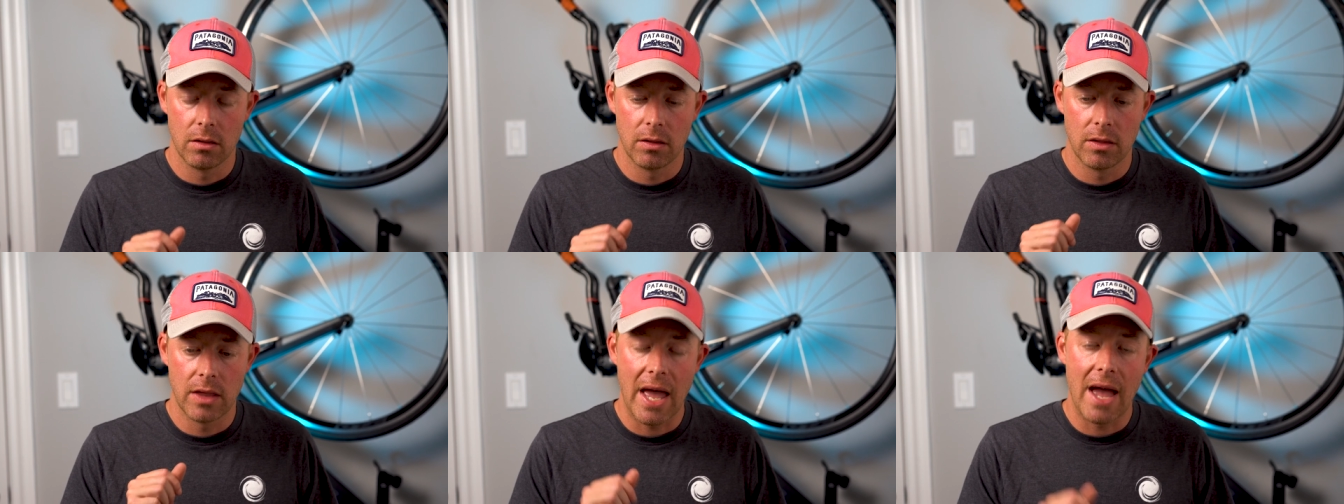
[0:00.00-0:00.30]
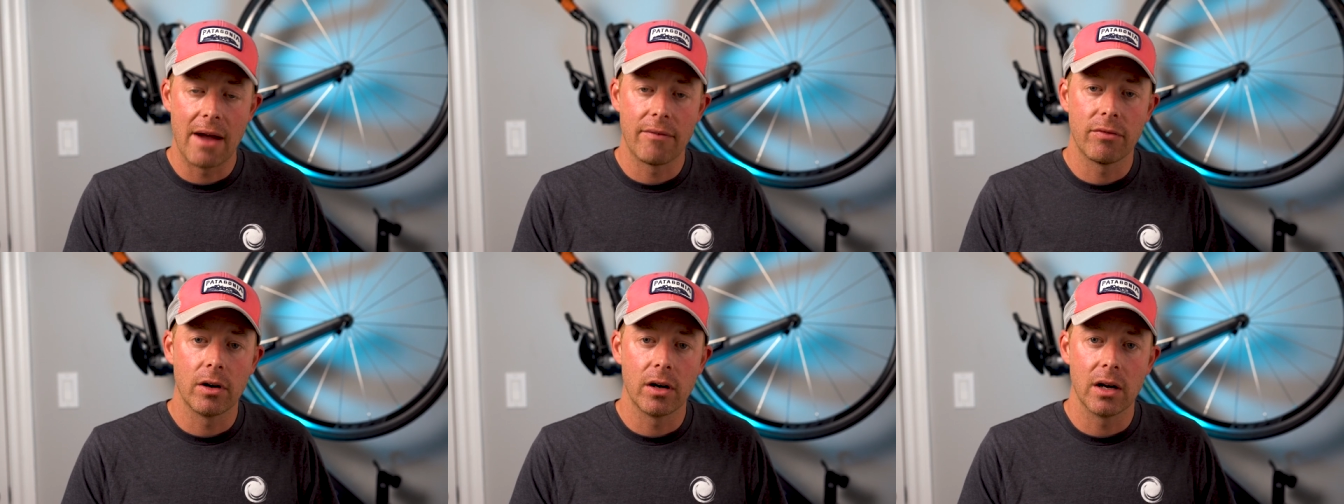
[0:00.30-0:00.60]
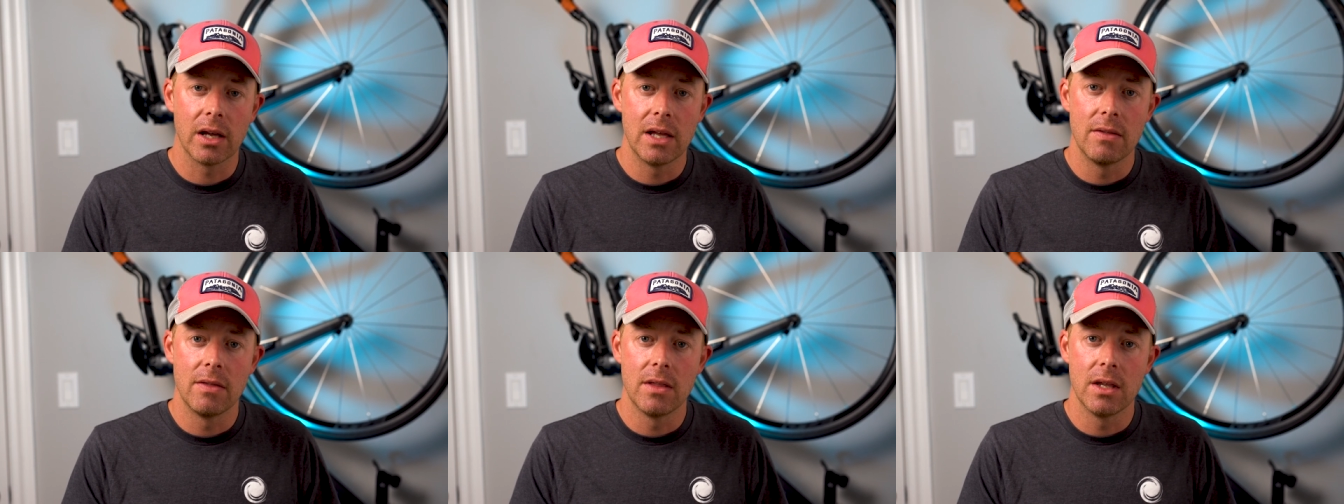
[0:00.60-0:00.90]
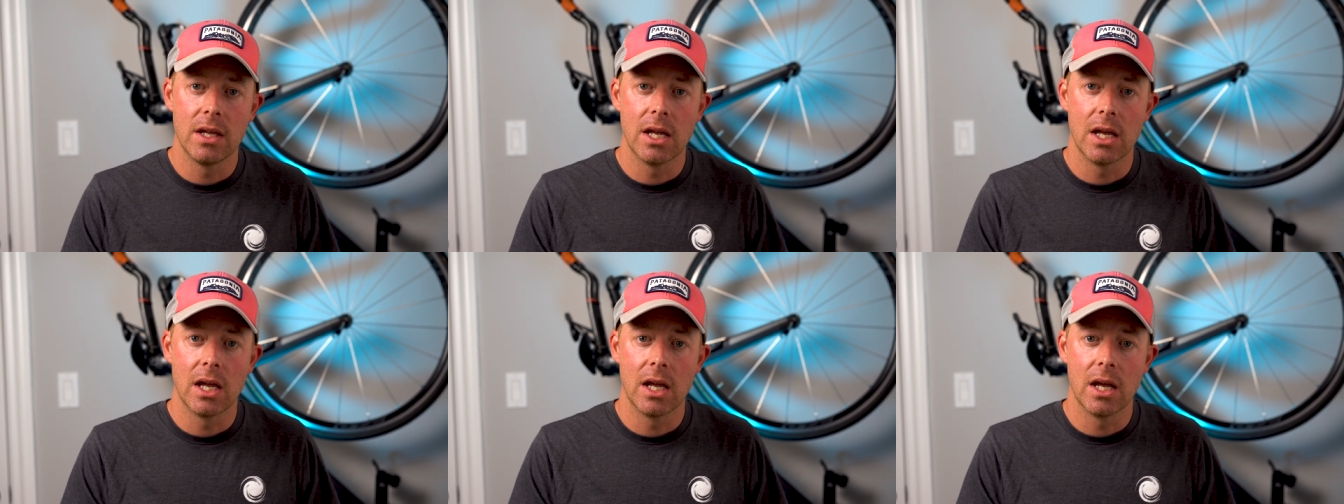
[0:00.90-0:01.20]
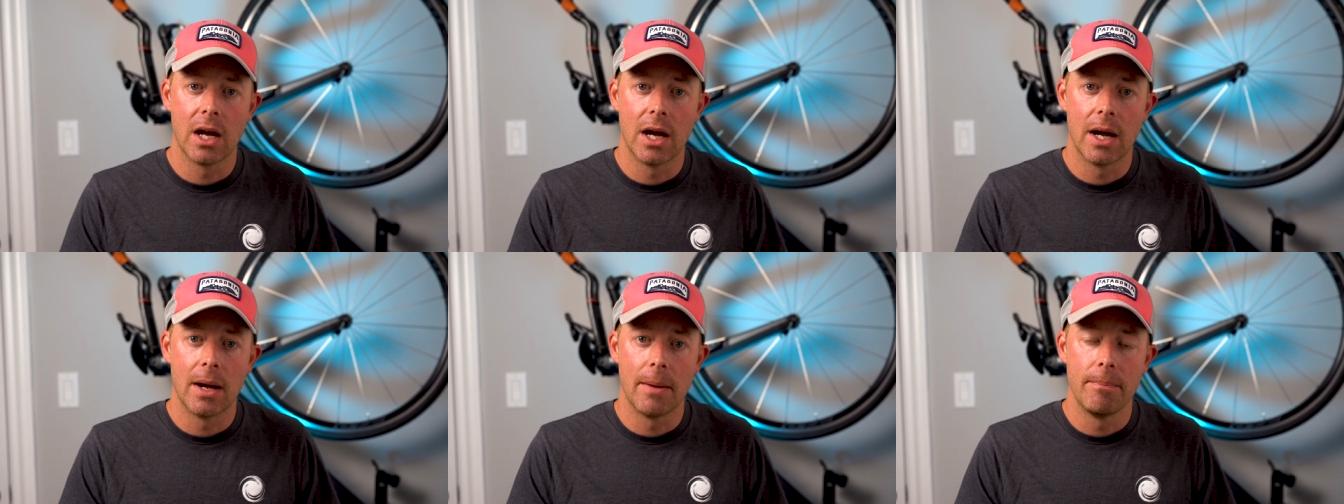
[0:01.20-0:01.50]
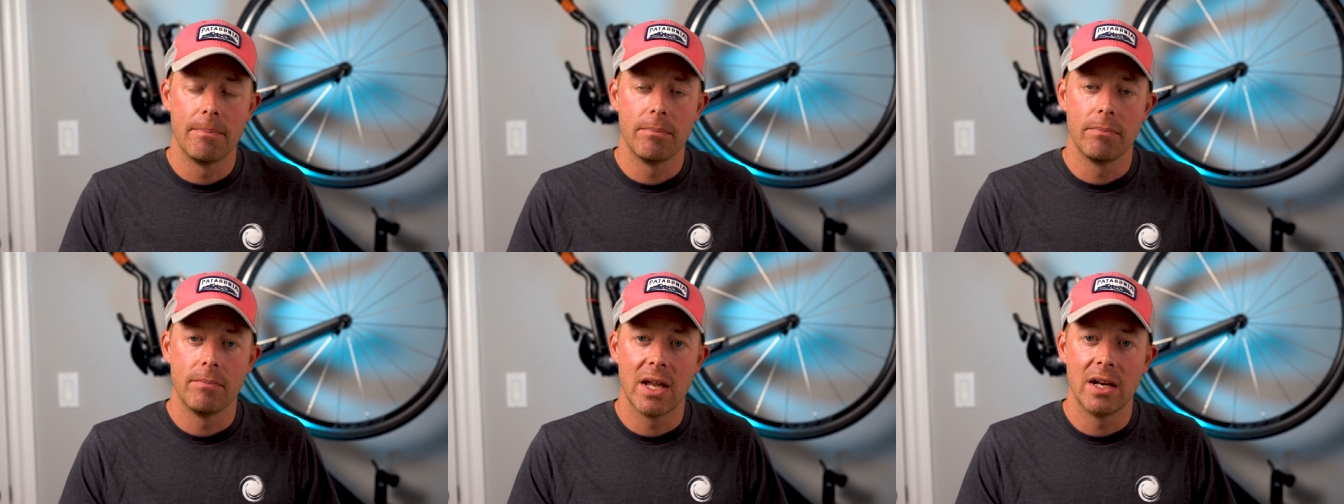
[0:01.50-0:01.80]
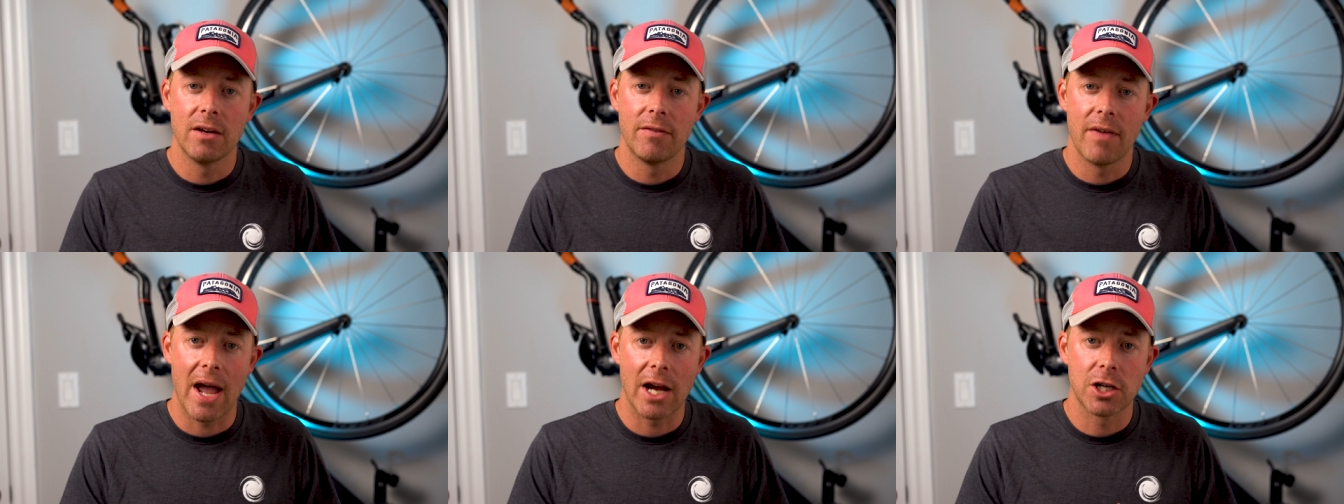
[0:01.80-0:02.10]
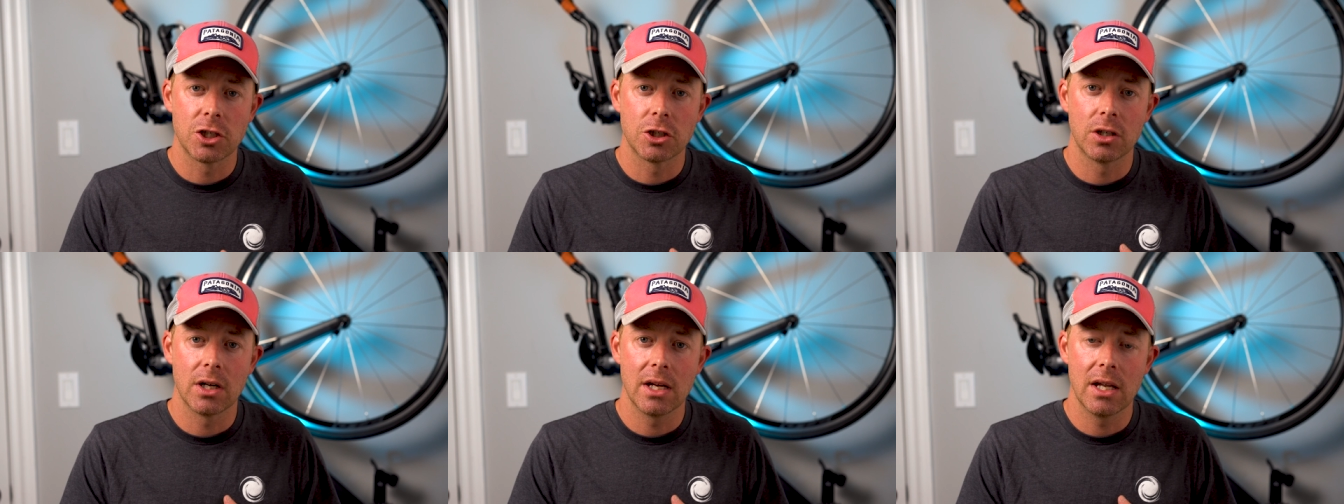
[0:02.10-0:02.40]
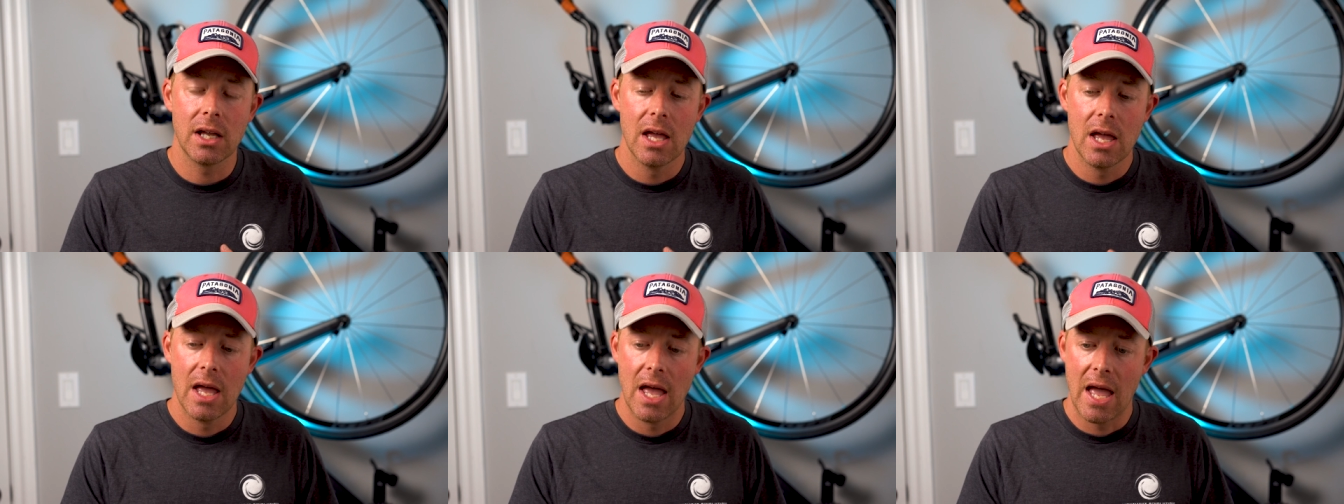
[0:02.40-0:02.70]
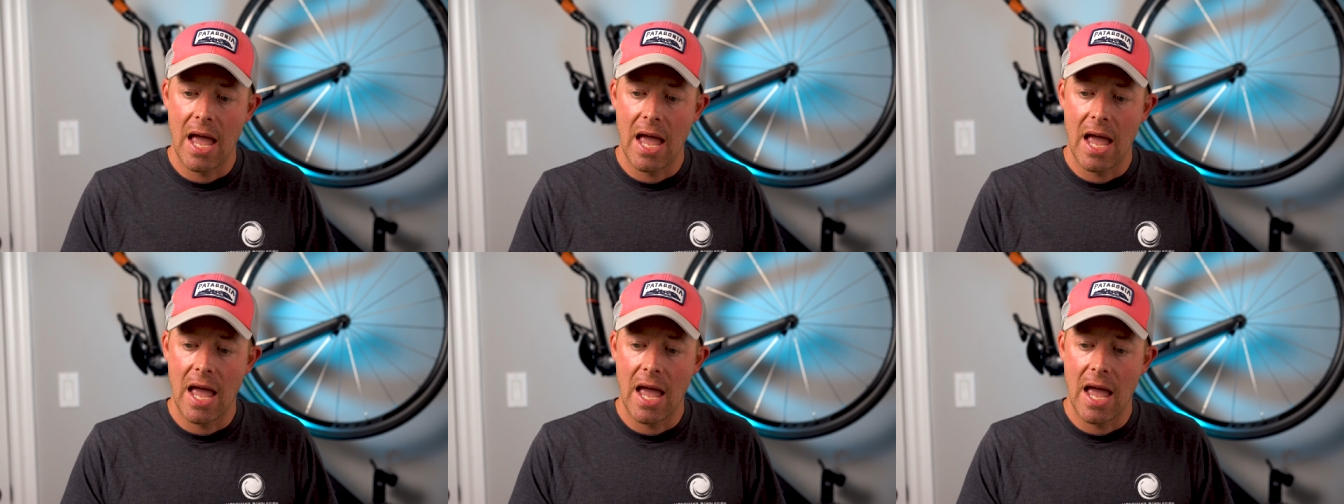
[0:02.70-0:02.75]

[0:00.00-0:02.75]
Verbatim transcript: the effort in the um, manufacturing